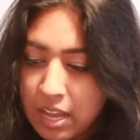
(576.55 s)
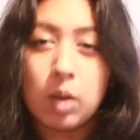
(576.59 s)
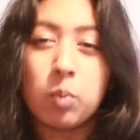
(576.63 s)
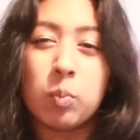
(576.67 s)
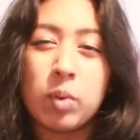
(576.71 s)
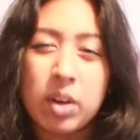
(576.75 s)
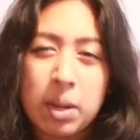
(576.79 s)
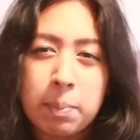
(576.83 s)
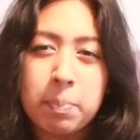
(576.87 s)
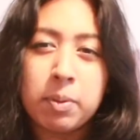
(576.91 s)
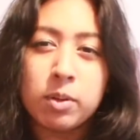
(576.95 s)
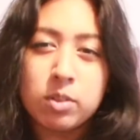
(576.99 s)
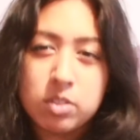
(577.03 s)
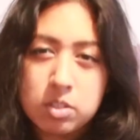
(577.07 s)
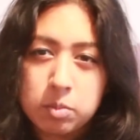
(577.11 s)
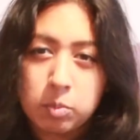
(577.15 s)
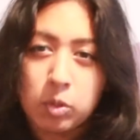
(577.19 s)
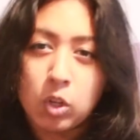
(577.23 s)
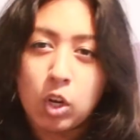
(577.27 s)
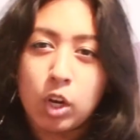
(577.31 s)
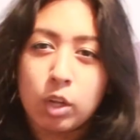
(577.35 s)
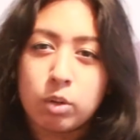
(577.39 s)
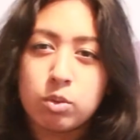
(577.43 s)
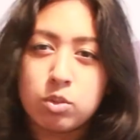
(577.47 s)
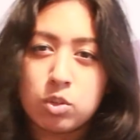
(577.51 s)
And when I put some
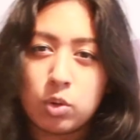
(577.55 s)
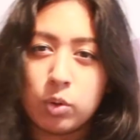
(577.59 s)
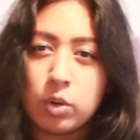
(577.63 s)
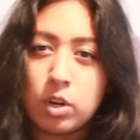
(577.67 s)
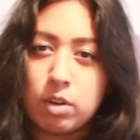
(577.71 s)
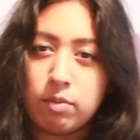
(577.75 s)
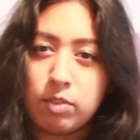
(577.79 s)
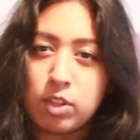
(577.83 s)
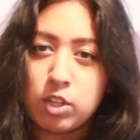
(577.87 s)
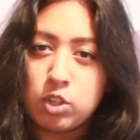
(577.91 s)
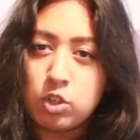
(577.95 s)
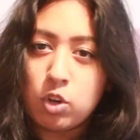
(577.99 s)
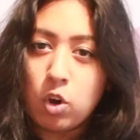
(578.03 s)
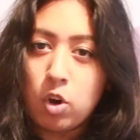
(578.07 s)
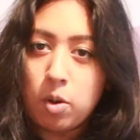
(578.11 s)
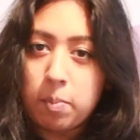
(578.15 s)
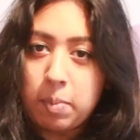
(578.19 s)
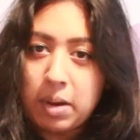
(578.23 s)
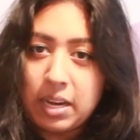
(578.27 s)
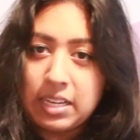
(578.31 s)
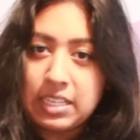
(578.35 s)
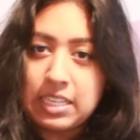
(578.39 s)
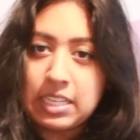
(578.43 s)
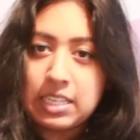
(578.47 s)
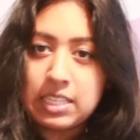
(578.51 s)
clothes on over the
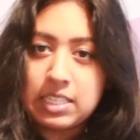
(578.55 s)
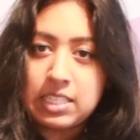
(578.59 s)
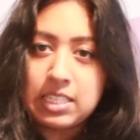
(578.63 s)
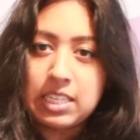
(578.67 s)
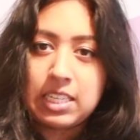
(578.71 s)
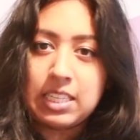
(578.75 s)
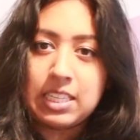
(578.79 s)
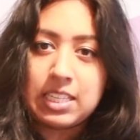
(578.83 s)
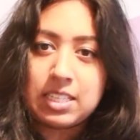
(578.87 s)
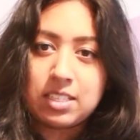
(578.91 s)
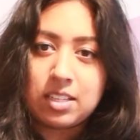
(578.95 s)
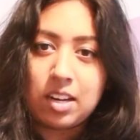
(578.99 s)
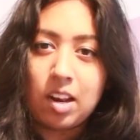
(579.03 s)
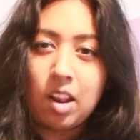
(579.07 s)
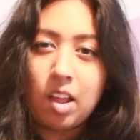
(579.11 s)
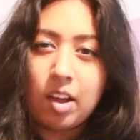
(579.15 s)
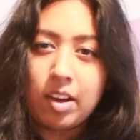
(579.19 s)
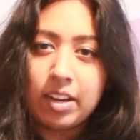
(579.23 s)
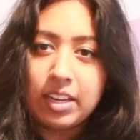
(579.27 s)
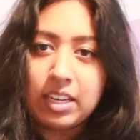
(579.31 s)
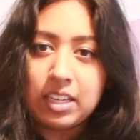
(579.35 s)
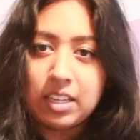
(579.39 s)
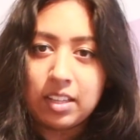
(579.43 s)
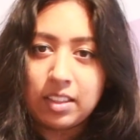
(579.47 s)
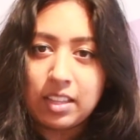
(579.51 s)
top, I didn't see this
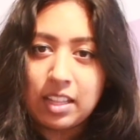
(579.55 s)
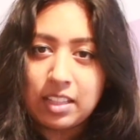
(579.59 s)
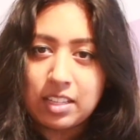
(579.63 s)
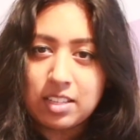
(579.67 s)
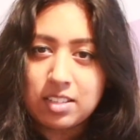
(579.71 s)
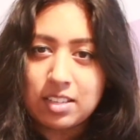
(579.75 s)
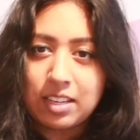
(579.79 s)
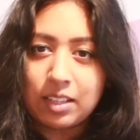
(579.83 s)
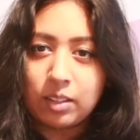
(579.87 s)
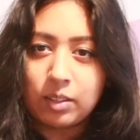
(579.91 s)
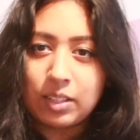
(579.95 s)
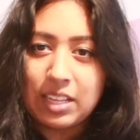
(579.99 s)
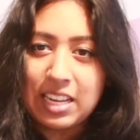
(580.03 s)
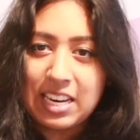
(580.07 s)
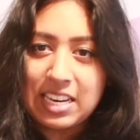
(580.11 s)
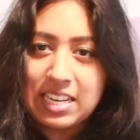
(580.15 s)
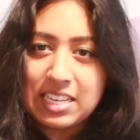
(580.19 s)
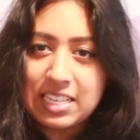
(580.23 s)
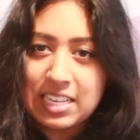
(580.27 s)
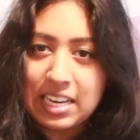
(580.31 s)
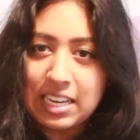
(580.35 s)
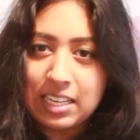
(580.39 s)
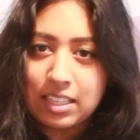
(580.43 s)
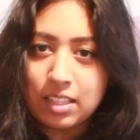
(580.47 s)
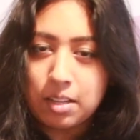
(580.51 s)
line and then this little
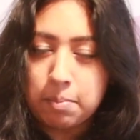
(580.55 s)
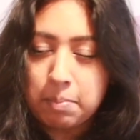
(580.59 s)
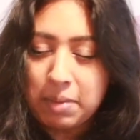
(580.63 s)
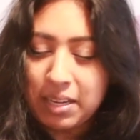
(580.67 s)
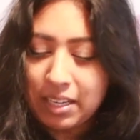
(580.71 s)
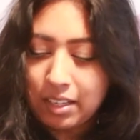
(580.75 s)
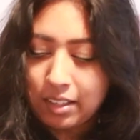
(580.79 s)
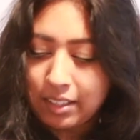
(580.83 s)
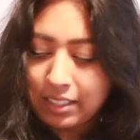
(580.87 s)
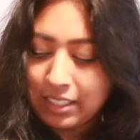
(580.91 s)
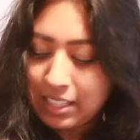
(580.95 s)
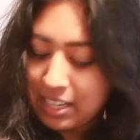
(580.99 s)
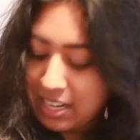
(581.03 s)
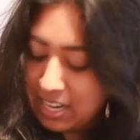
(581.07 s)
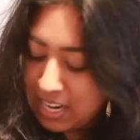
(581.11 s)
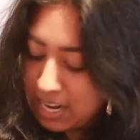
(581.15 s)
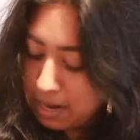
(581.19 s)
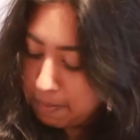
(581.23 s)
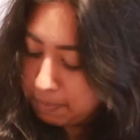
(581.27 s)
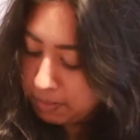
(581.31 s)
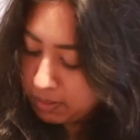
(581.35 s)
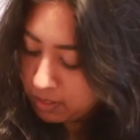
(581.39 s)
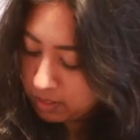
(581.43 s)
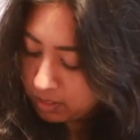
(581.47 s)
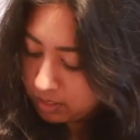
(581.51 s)
indent that made like a
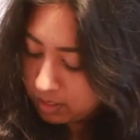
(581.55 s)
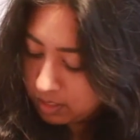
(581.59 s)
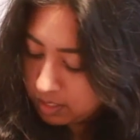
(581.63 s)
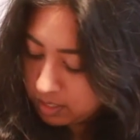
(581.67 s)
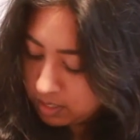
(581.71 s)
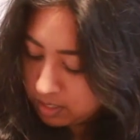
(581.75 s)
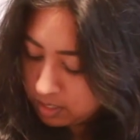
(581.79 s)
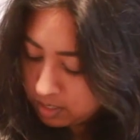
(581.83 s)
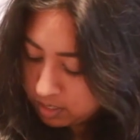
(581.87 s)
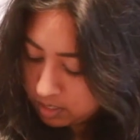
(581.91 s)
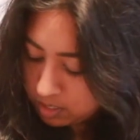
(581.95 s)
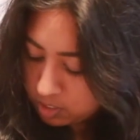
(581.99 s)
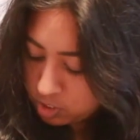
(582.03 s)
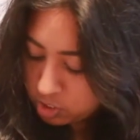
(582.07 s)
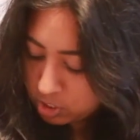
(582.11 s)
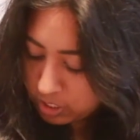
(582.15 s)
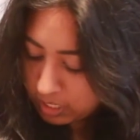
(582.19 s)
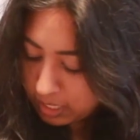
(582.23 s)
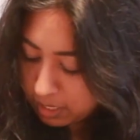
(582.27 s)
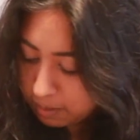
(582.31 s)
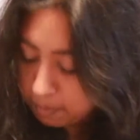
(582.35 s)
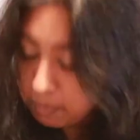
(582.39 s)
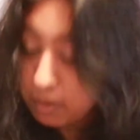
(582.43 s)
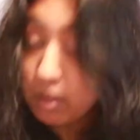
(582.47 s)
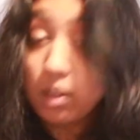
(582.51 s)
nipple
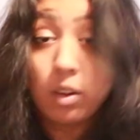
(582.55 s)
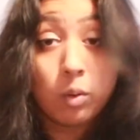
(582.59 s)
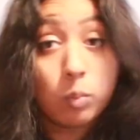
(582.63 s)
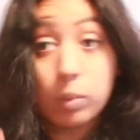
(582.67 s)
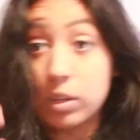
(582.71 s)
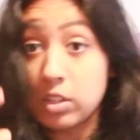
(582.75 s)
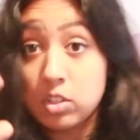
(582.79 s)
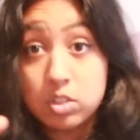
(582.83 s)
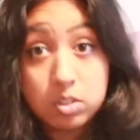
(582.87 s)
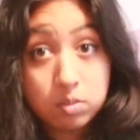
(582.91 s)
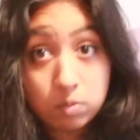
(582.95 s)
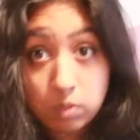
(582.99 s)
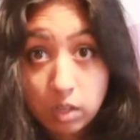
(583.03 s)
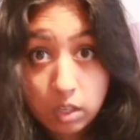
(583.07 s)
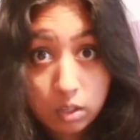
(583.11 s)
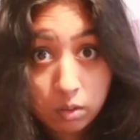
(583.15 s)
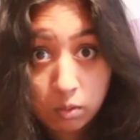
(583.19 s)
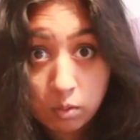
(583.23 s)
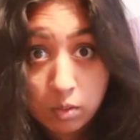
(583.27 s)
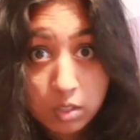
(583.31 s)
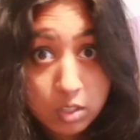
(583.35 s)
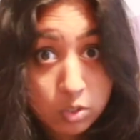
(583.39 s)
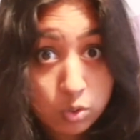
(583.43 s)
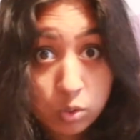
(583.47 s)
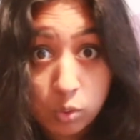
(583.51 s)
shape, which, you
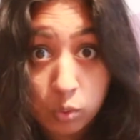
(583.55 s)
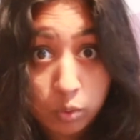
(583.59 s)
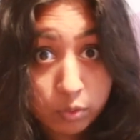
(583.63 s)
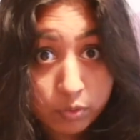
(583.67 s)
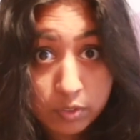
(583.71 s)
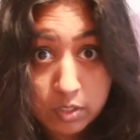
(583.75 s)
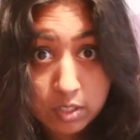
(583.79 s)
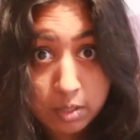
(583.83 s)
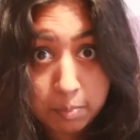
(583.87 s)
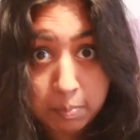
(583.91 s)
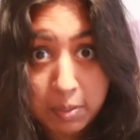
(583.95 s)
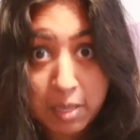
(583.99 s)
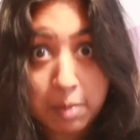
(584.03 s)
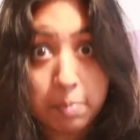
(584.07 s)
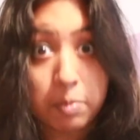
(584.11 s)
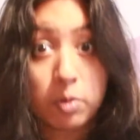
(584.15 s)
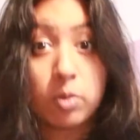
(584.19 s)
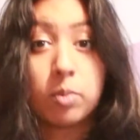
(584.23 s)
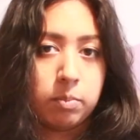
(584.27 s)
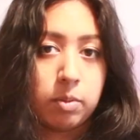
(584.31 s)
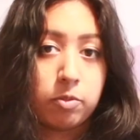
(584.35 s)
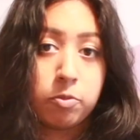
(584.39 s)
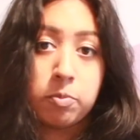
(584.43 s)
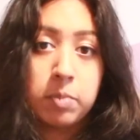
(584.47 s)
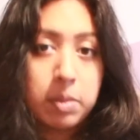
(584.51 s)
know, is cool for some
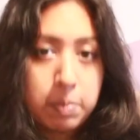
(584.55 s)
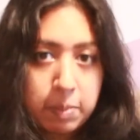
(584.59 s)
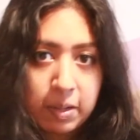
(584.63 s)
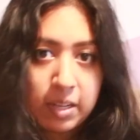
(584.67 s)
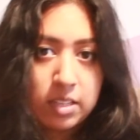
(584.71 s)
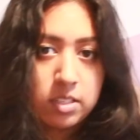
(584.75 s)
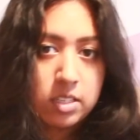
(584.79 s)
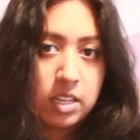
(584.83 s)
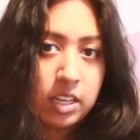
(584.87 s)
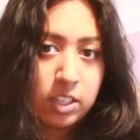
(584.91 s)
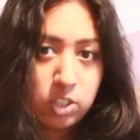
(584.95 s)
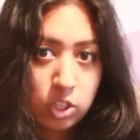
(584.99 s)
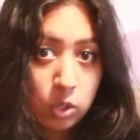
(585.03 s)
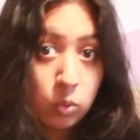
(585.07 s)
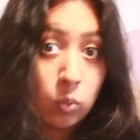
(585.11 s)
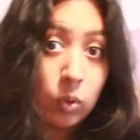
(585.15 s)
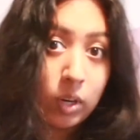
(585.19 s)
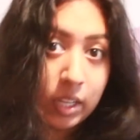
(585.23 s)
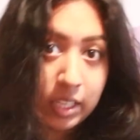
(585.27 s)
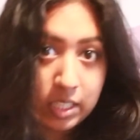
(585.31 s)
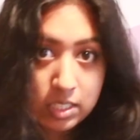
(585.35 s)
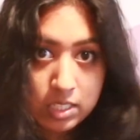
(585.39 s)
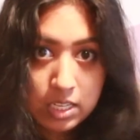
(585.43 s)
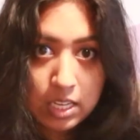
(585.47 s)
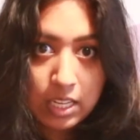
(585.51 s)
people. But for me personally, I don't
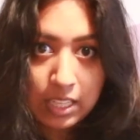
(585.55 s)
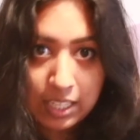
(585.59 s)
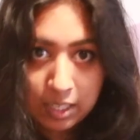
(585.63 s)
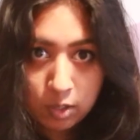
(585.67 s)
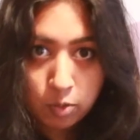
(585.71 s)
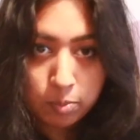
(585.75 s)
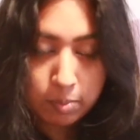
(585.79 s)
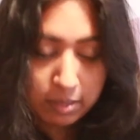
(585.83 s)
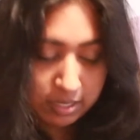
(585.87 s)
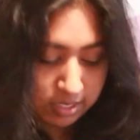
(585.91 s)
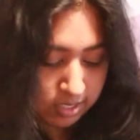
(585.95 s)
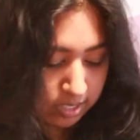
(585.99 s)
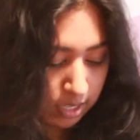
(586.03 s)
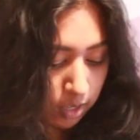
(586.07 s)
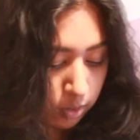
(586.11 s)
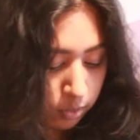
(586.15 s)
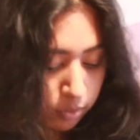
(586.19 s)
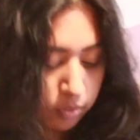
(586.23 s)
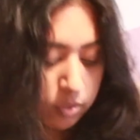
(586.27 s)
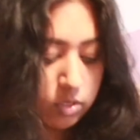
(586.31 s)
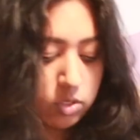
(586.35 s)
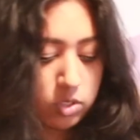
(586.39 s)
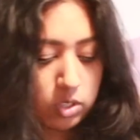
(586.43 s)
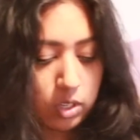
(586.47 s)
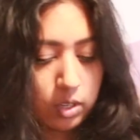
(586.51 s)
like seeing that on
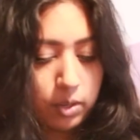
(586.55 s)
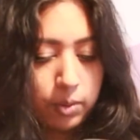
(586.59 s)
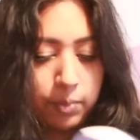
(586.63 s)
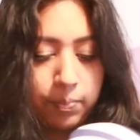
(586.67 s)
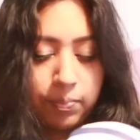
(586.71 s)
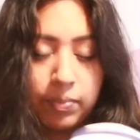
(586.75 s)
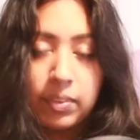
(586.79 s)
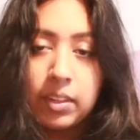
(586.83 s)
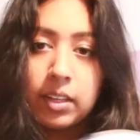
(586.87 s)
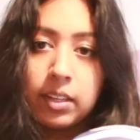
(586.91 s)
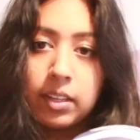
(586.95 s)
myself. So